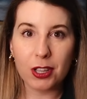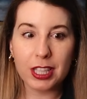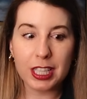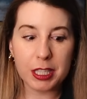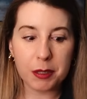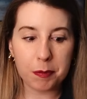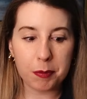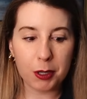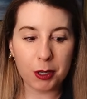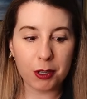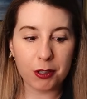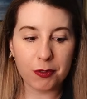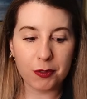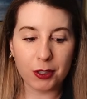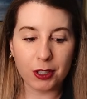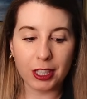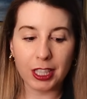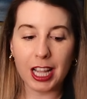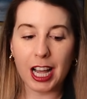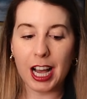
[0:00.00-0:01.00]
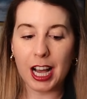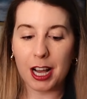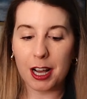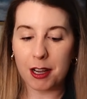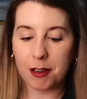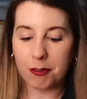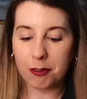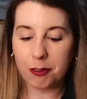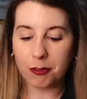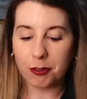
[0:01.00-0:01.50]
this beautiful
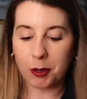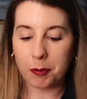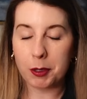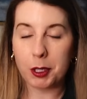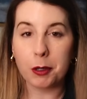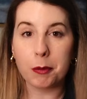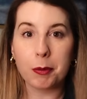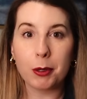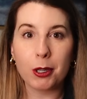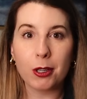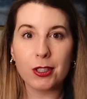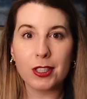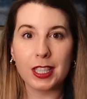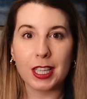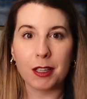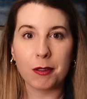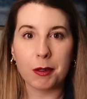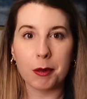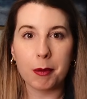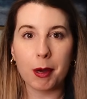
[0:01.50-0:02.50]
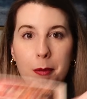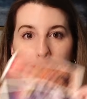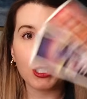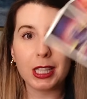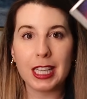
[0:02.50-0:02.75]
love from your person, remember